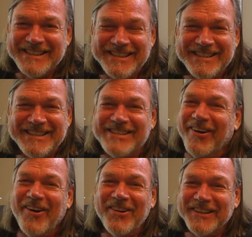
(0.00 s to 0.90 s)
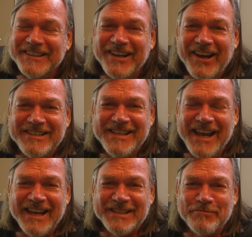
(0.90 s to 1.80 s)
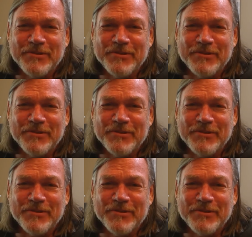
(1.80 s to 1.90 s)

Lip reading: This is all in God's hands.